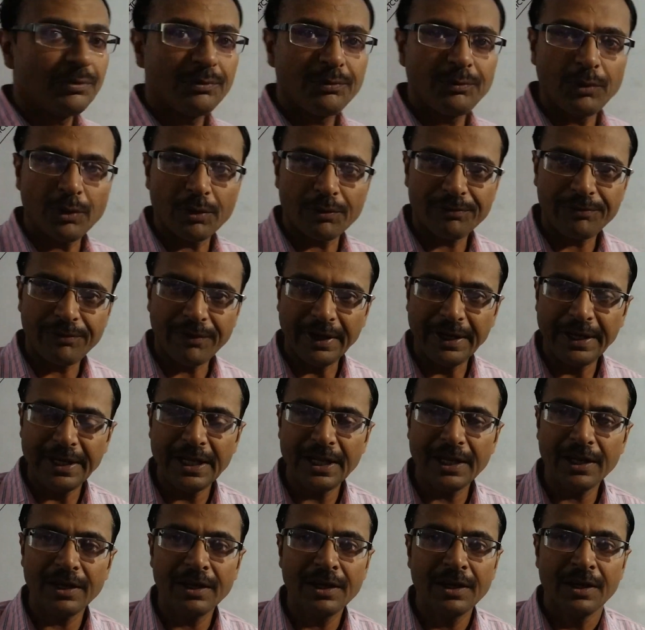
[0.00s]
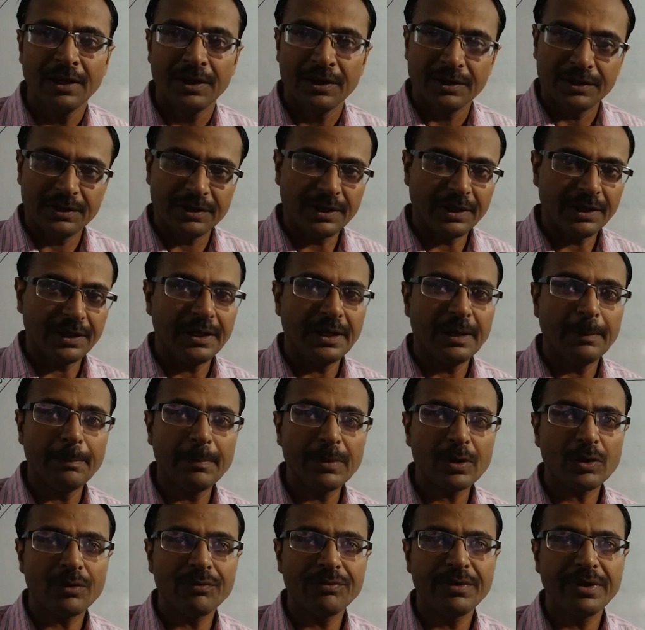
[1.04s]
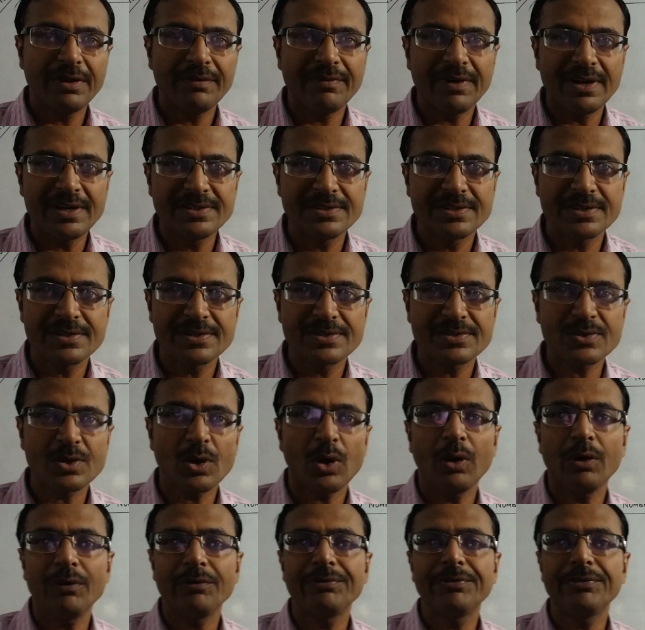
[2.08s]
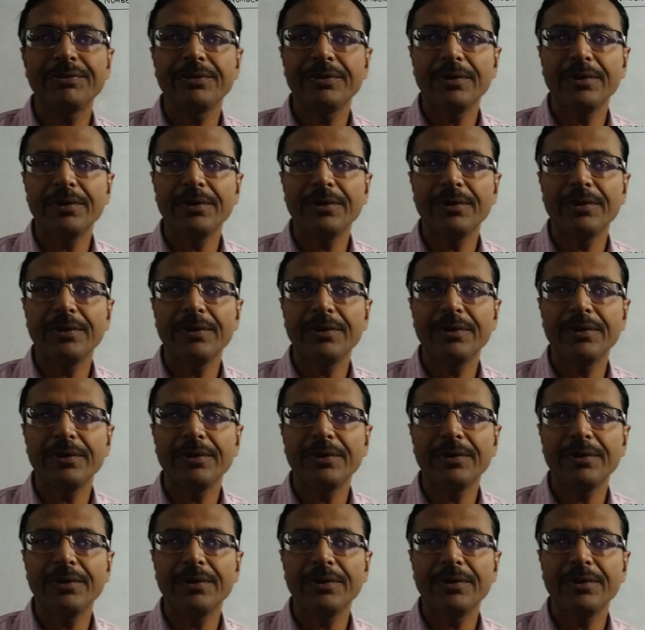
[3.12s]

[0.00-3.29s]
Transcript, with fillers: for finding the number of divisors of